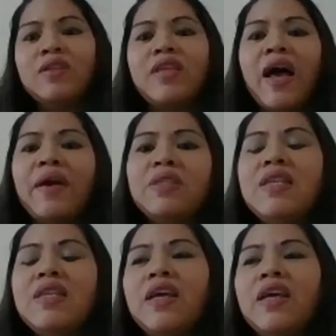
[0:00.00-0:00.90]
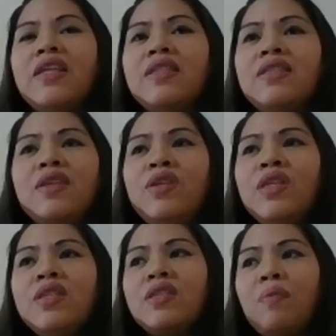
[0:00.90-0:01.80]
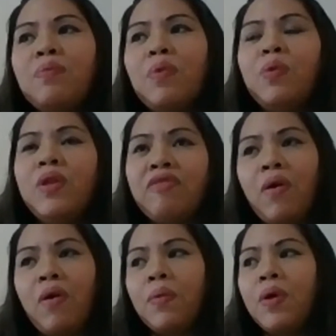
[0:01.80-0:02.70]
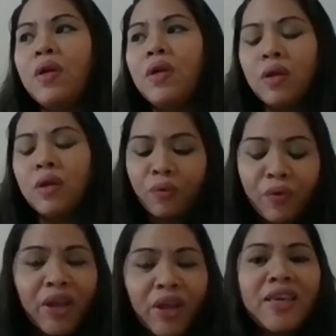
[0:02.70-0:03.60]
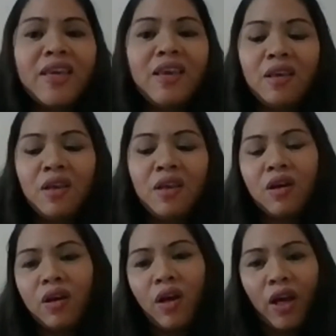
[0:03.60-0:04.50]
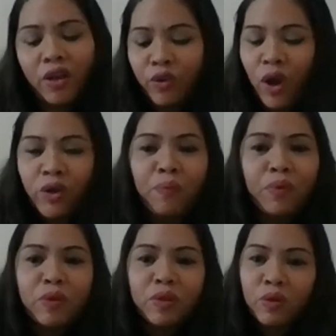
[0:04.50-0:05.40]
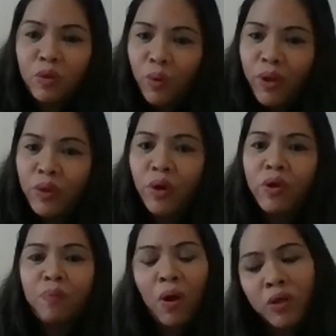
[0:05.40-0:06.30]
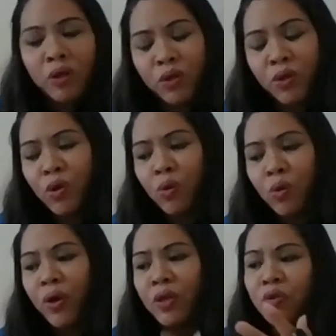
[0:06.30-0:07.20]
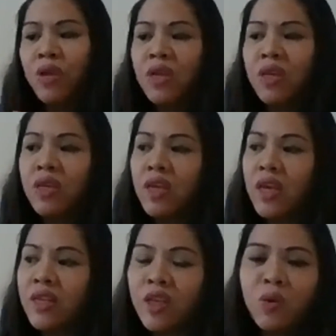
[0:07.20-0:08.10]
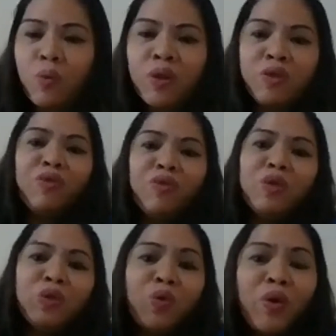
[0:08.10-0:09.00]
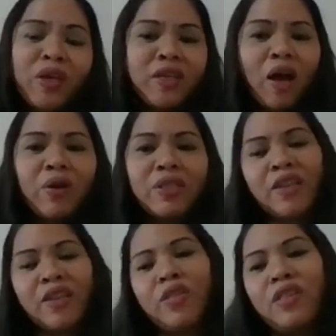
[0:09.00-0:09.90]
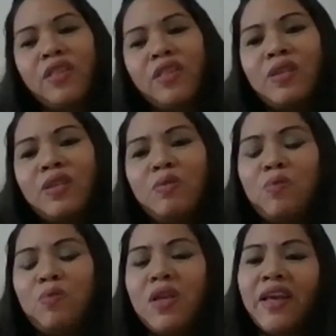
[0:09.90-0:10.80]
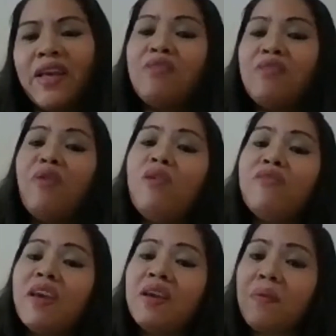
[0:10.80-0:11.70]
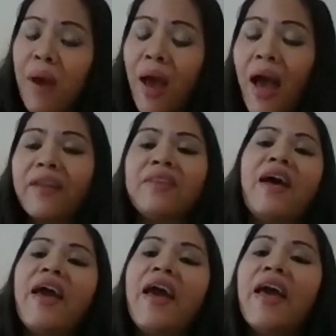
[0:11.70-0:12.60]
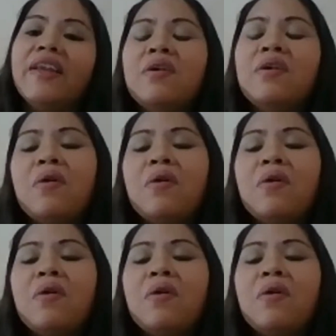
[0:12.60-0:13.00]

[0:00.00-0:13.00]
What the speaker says: Because I've seen that you didn't stop only from Reiki. You went to acupuncture, you went to Reiki, and then you went to feng shui, and now it's like there seems to be like an evolving path ahead.